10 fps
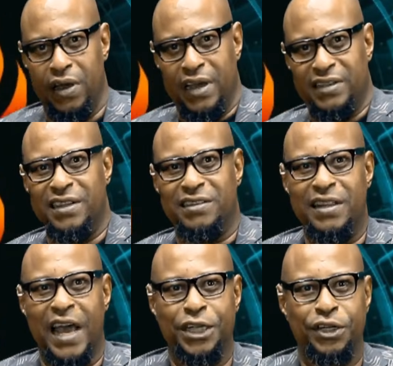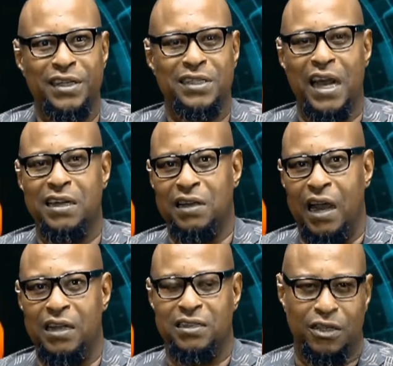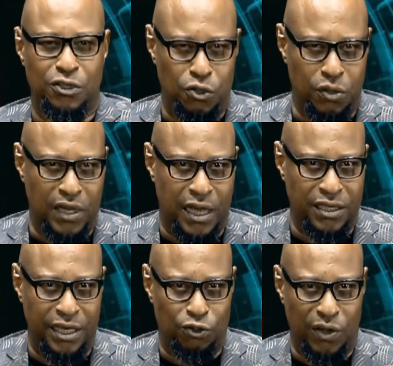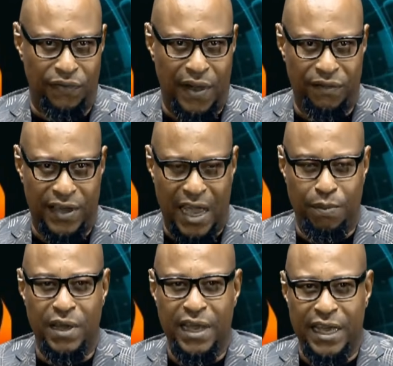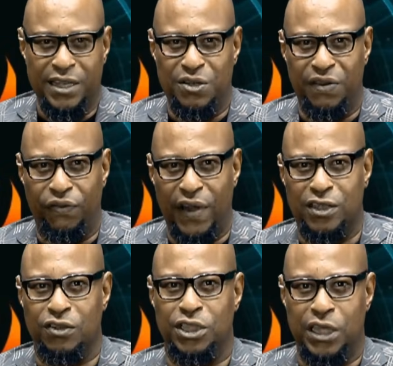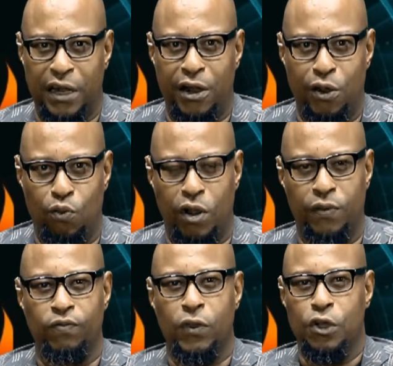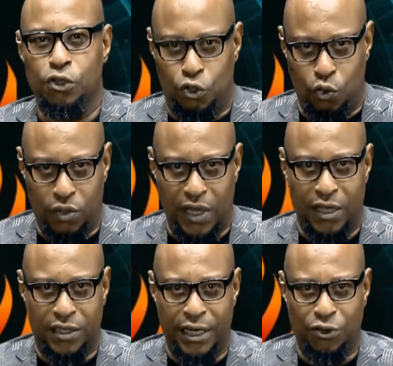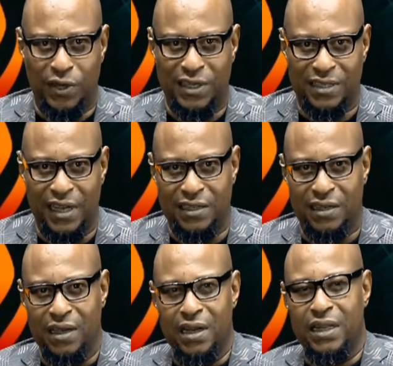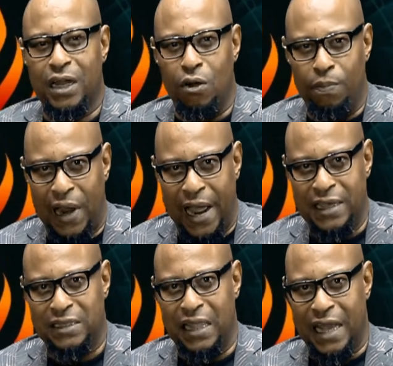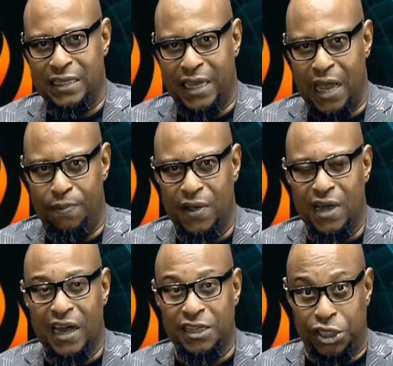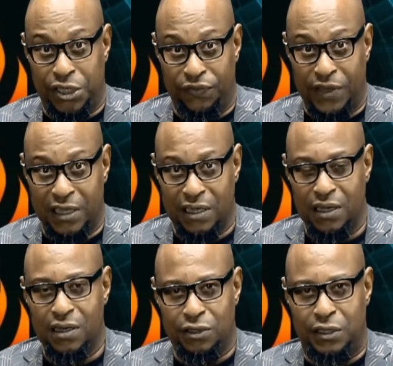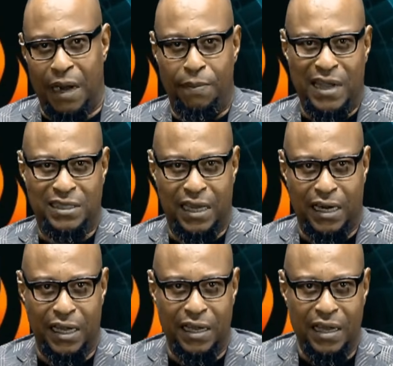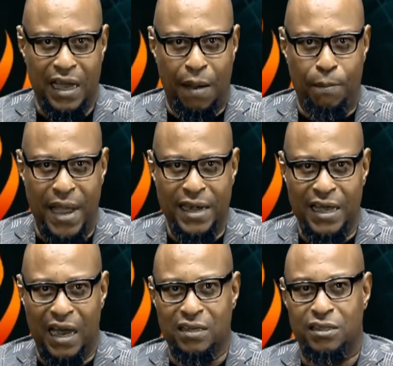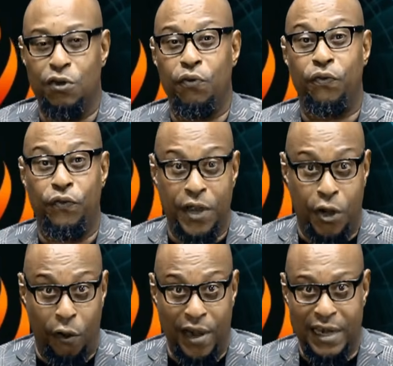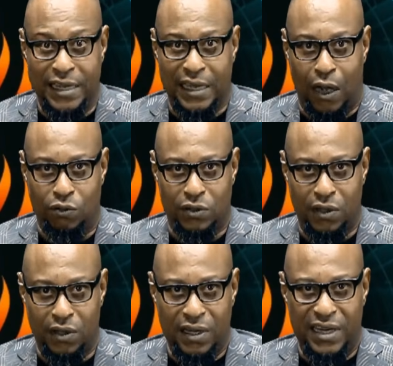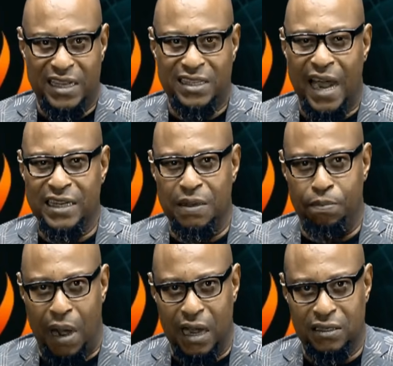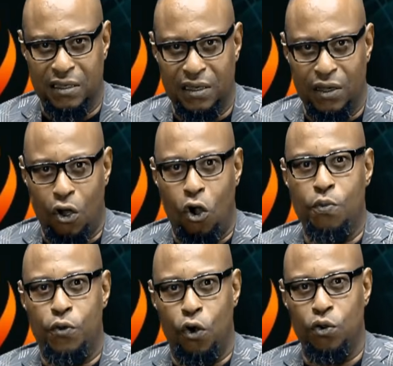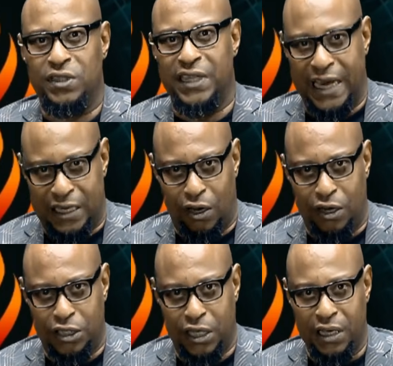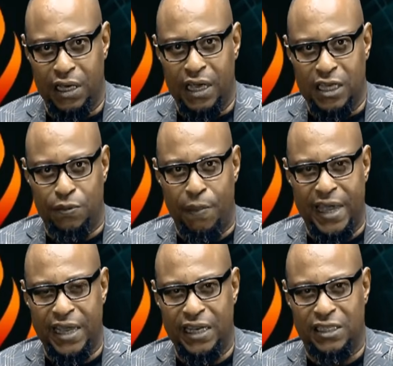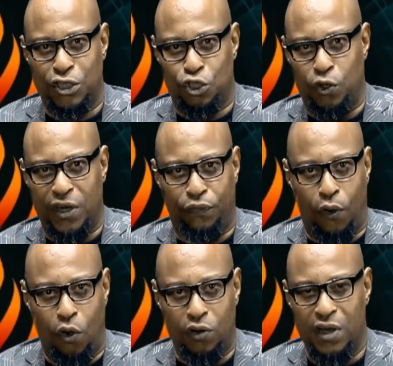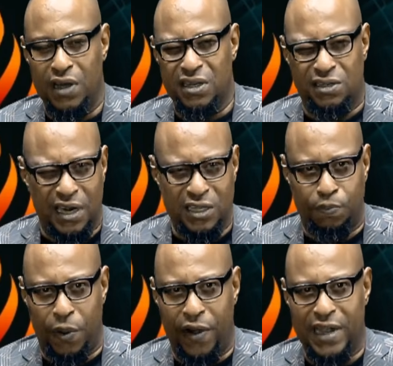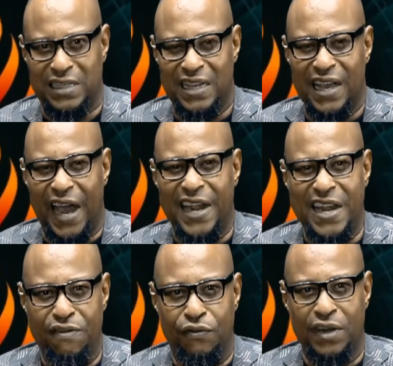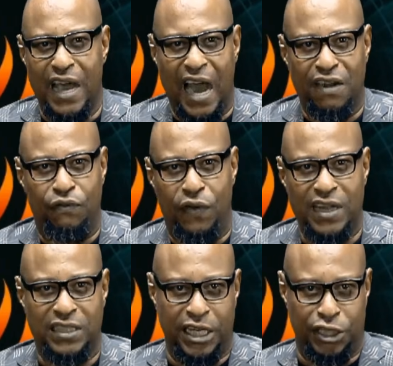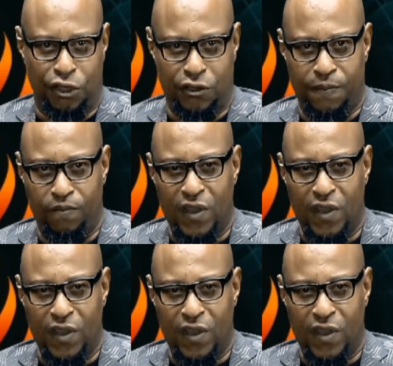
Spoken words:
Since the Nigerian Tax Act 2025 came into effect on January 1, 2026, the compliance landscape has shifted dramatically, and many are still figuring it out. The exciting part, homegrown technology is making it straightforward, transparent, and even advantageous.